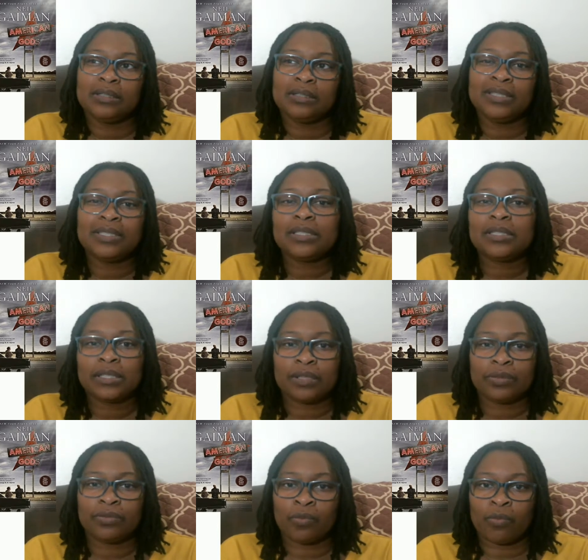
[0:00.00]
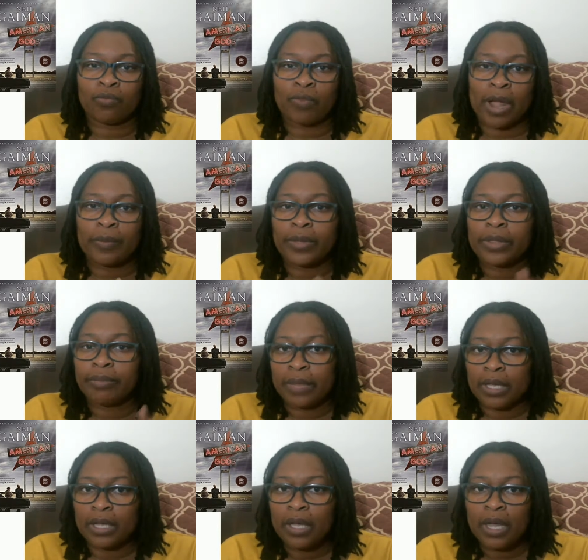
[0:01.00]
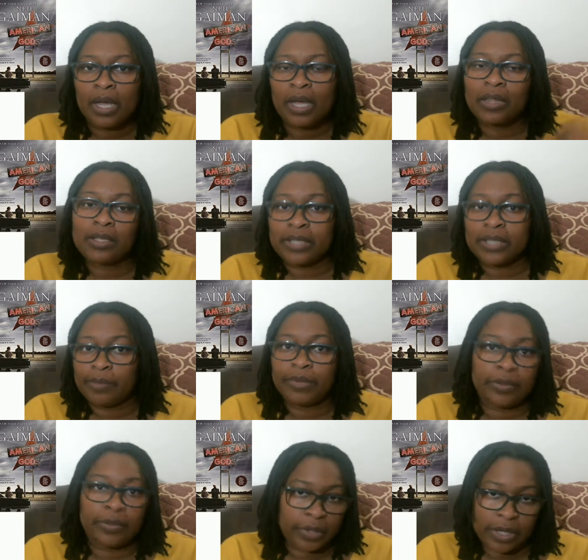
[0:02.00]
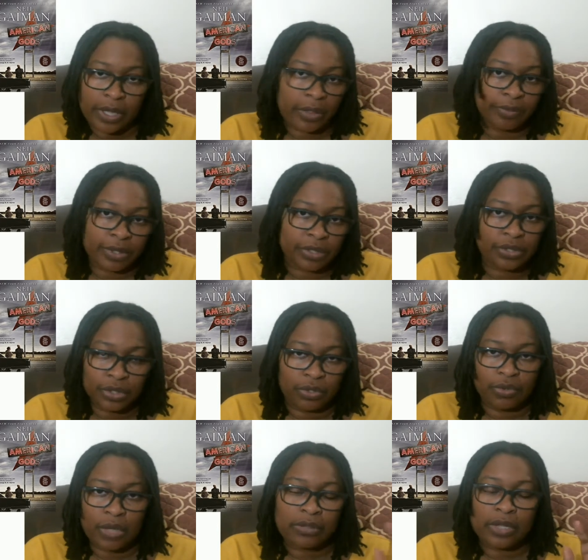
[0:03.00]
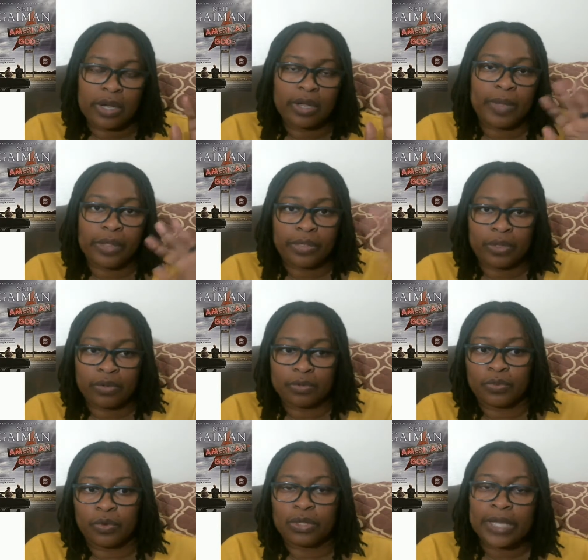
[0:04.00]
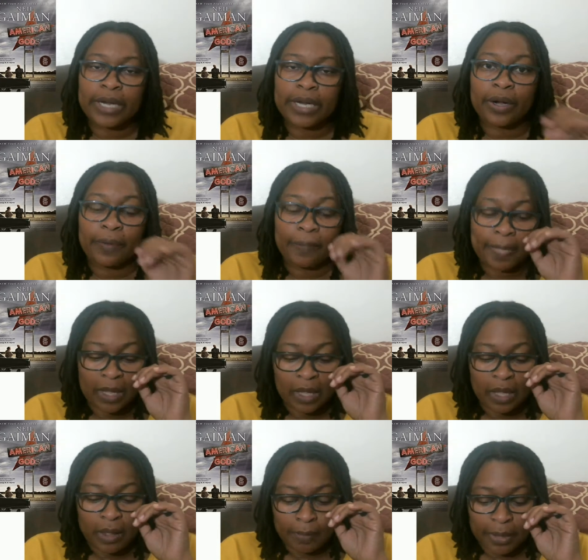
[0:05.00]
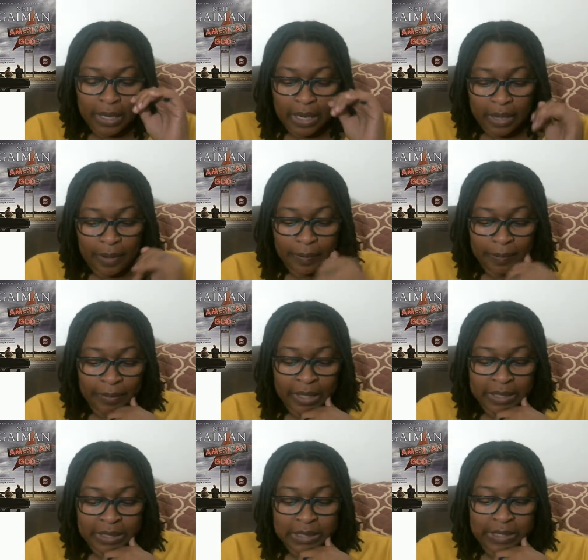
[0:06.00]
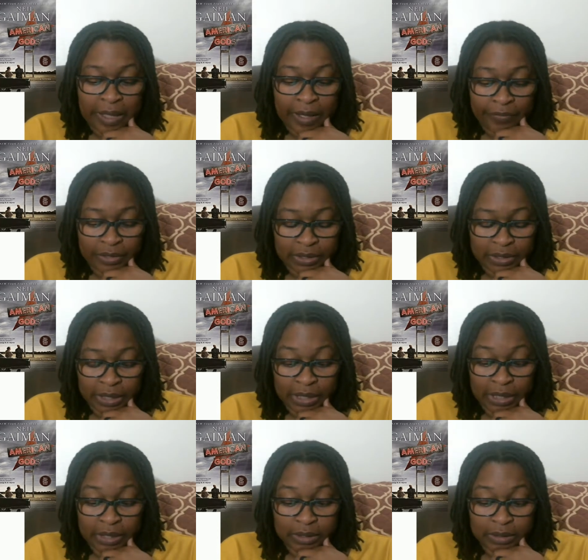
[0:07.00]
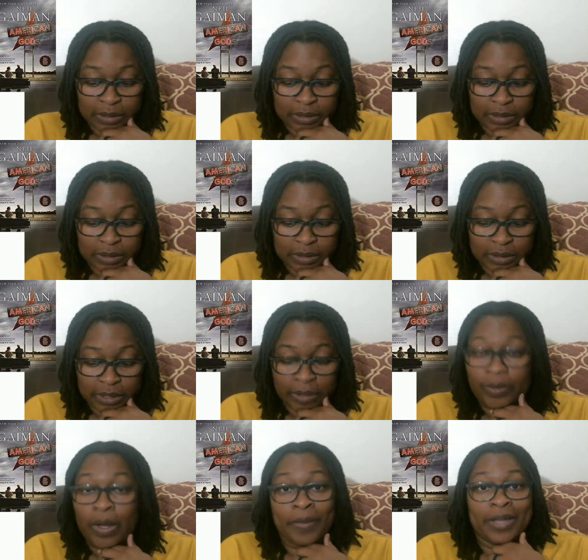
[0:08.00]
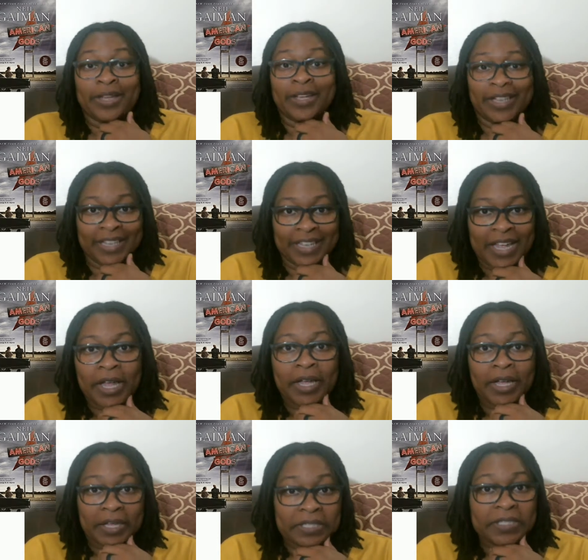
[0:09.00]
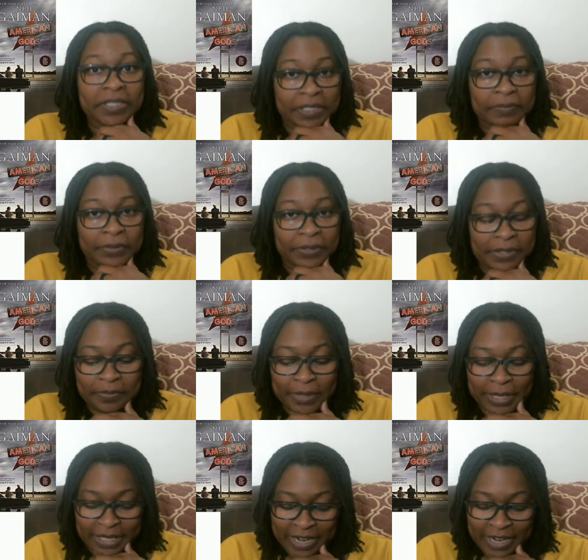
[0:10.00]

didn't sit right with me, and the same thing with the other books too. I'll talk about those more later, but um, it's definitely it, it's a good book. But